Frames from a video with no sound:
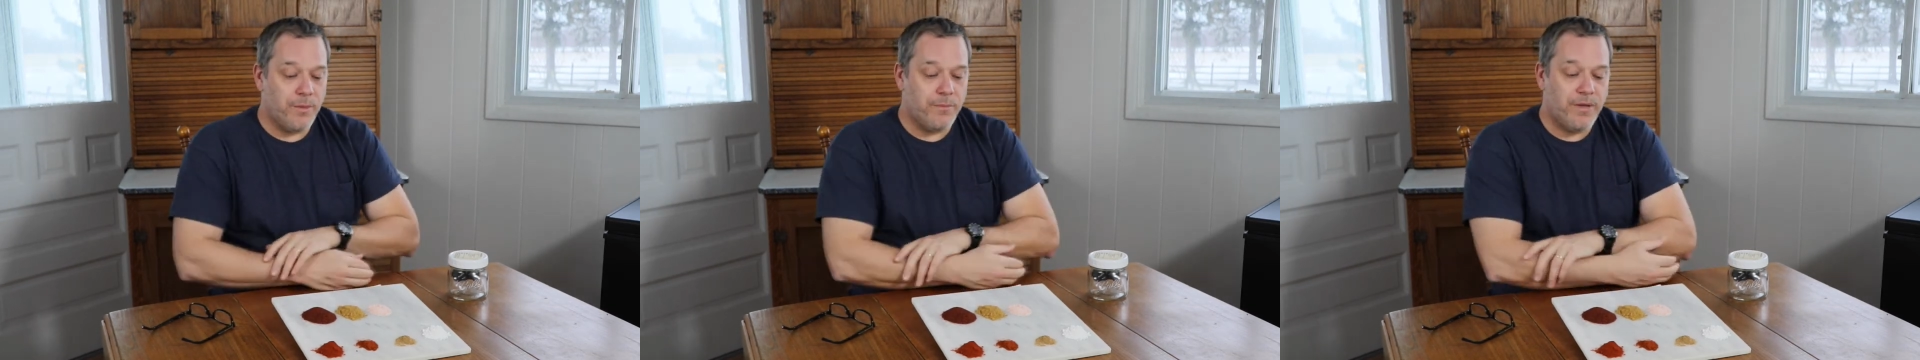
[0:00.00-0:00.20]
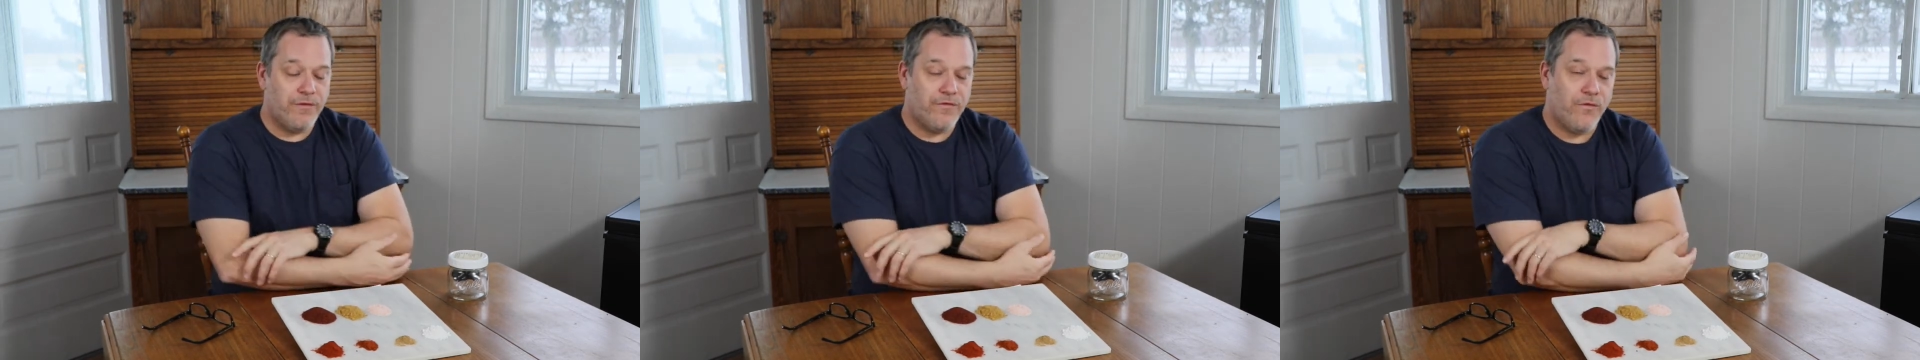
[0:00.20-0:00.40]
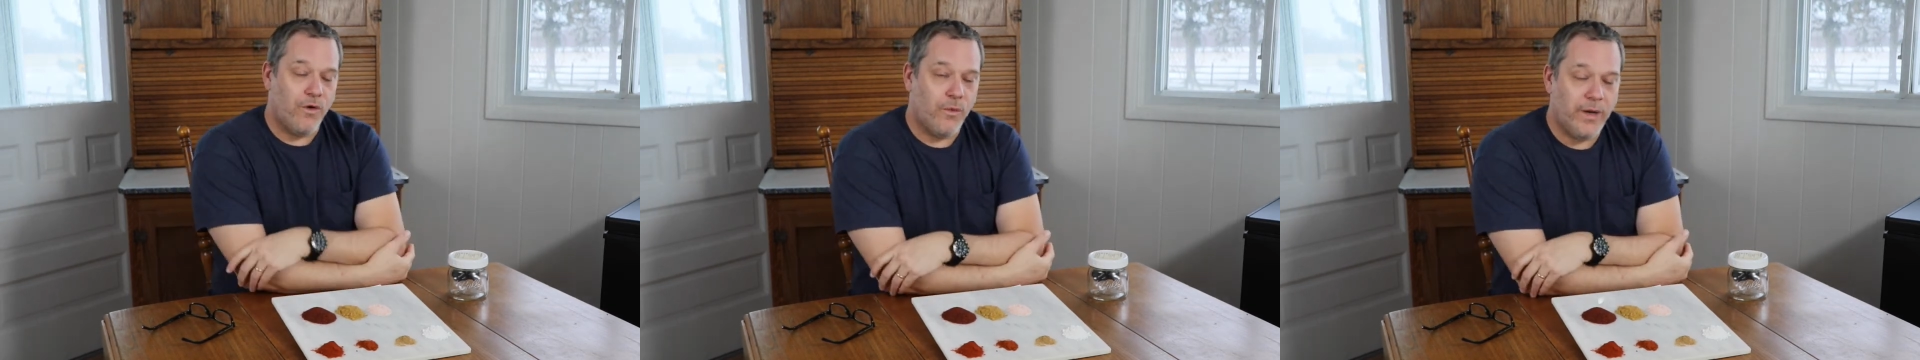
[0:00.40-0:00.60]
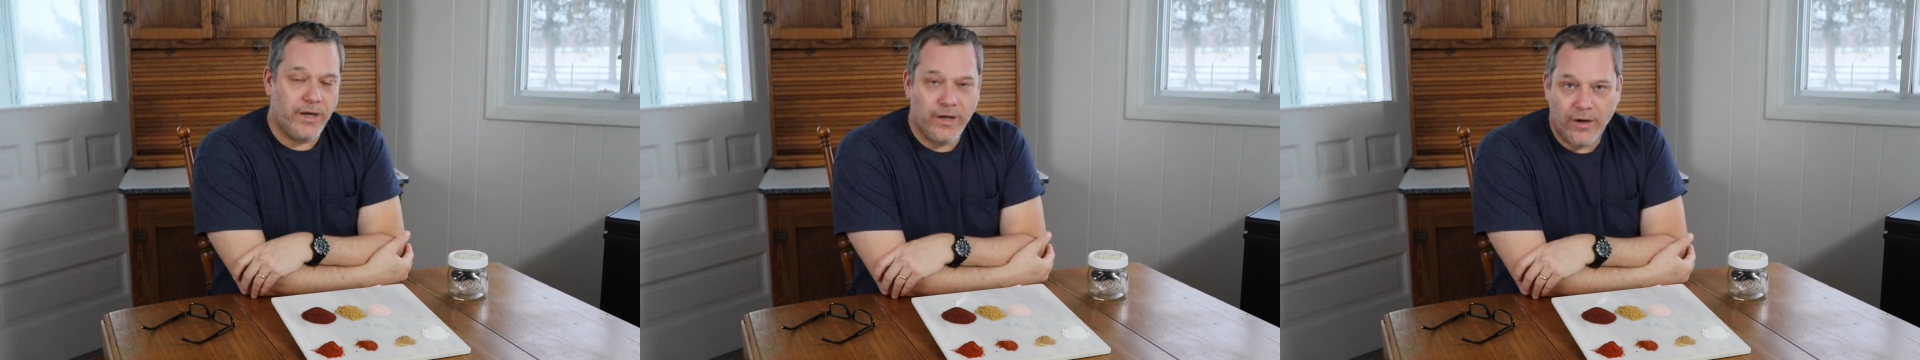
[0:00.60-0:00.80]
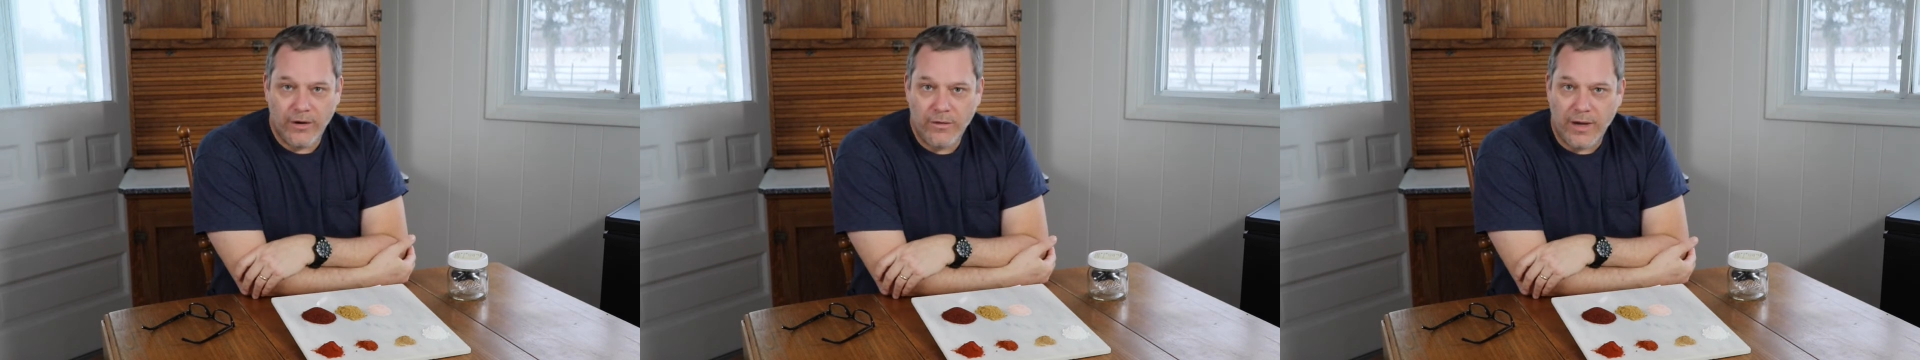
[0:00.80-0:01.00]
Before we
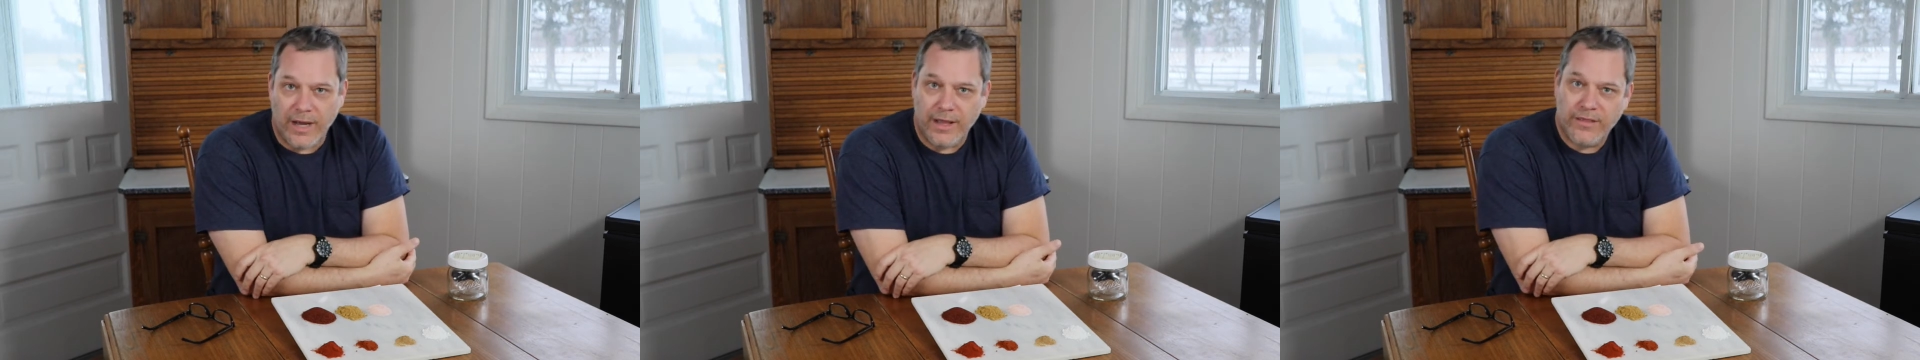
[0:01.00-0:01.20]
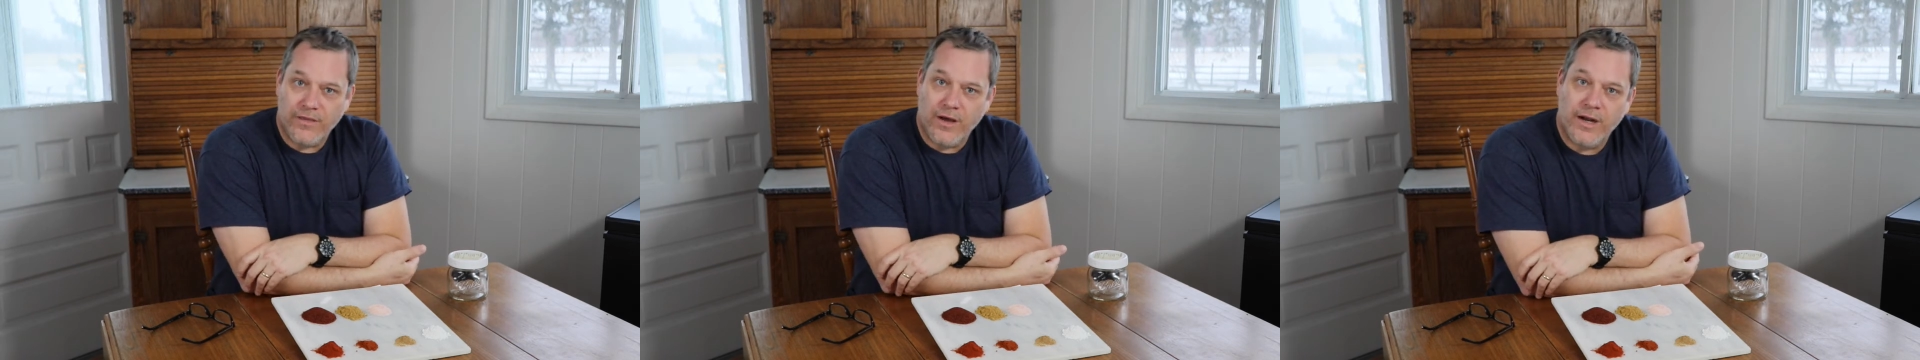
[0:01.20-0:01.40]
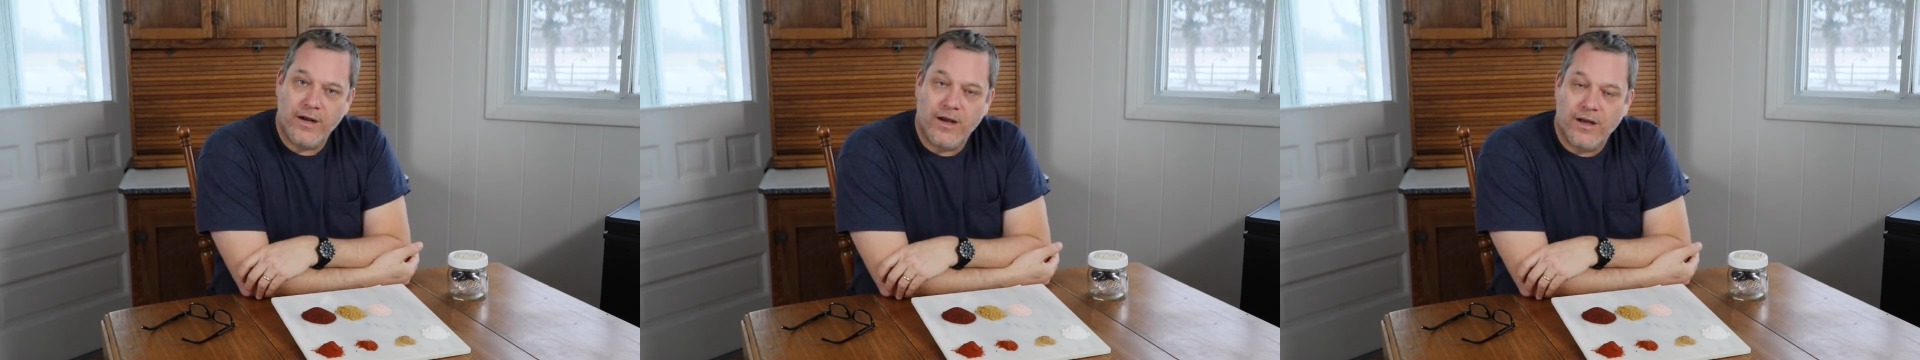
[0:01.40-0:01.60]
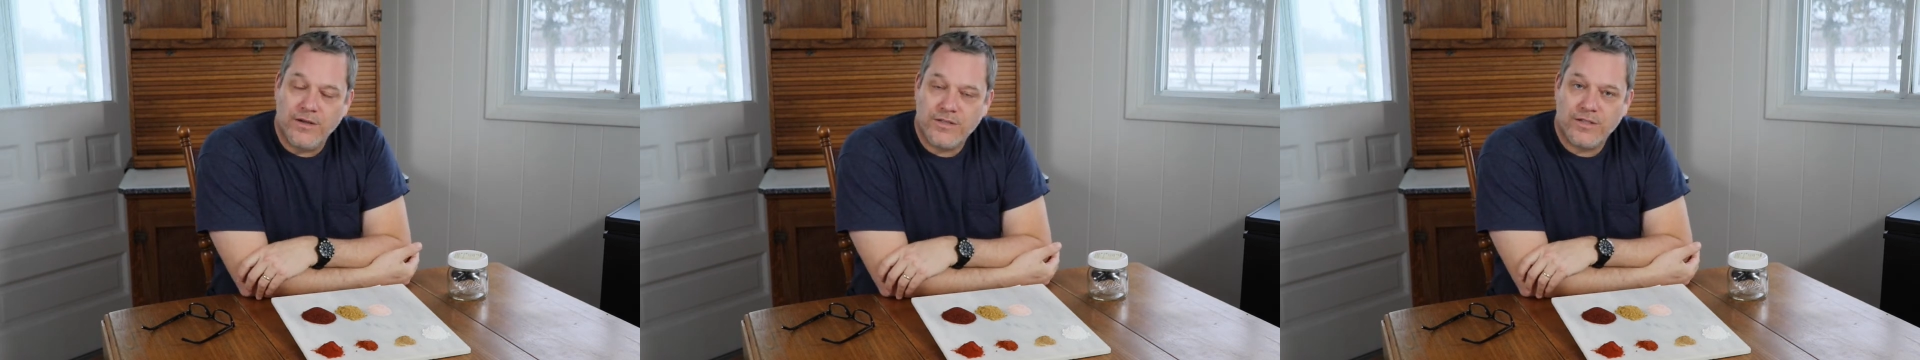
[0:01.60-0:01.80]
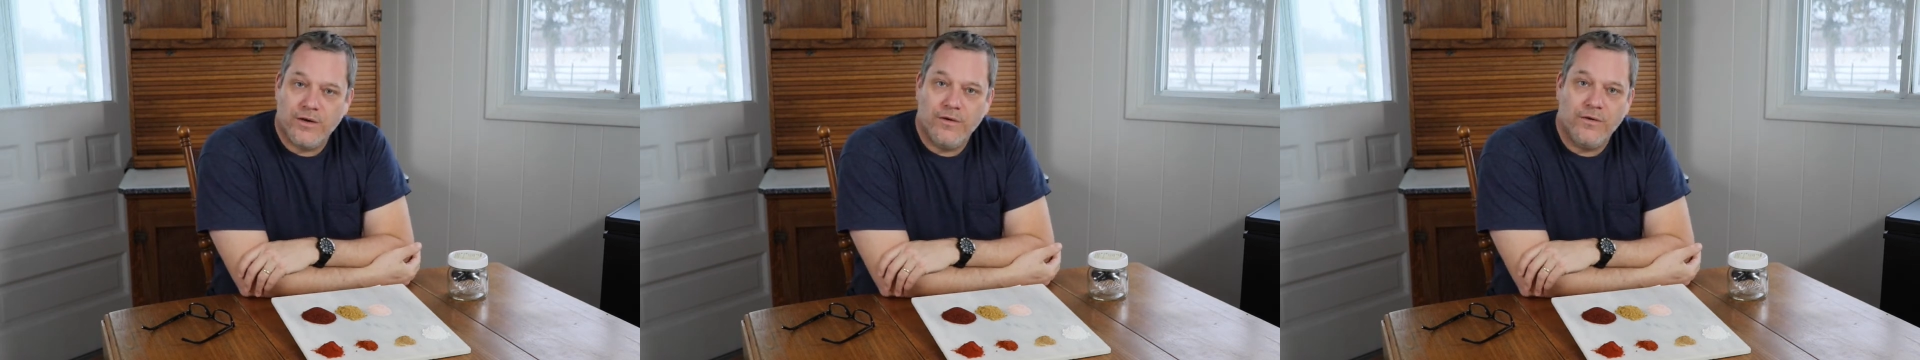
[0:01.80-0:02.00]
go, I thought I'd
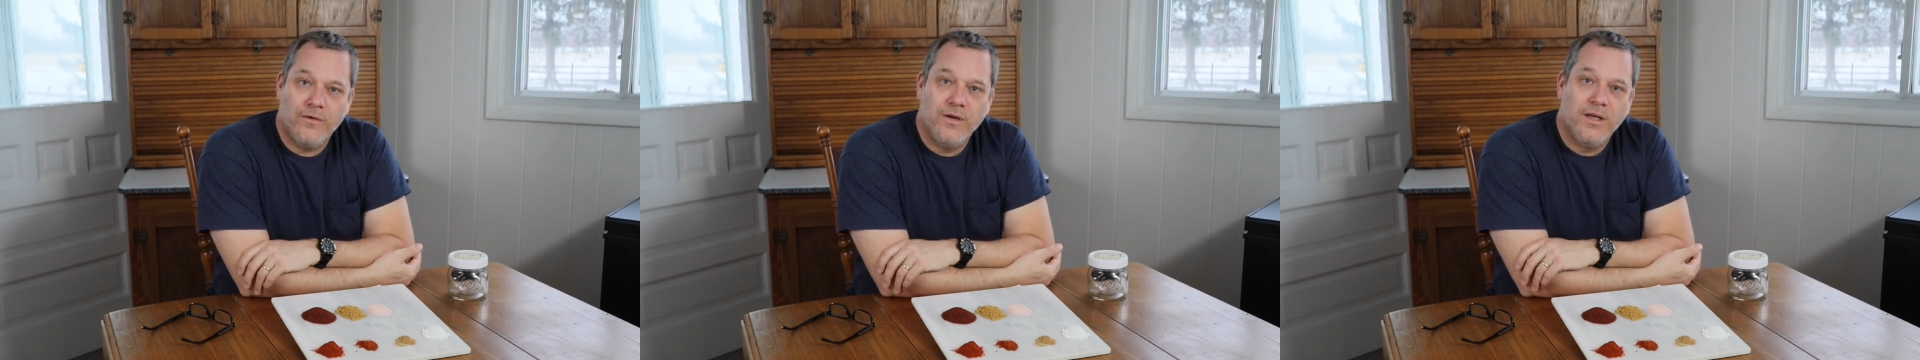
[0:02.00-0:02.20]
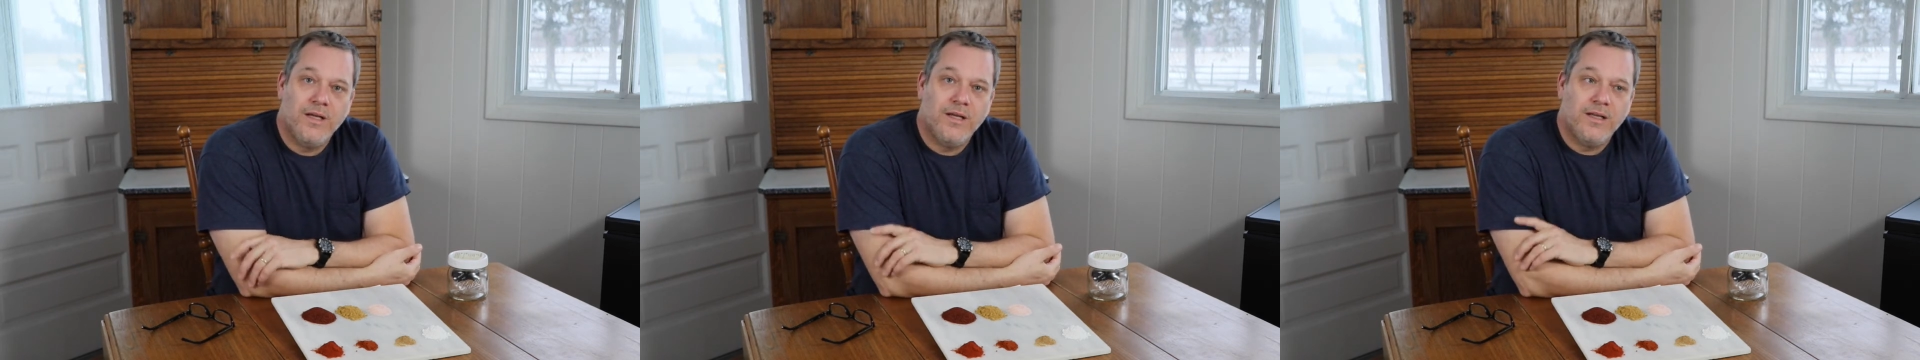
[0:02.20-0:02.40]
also,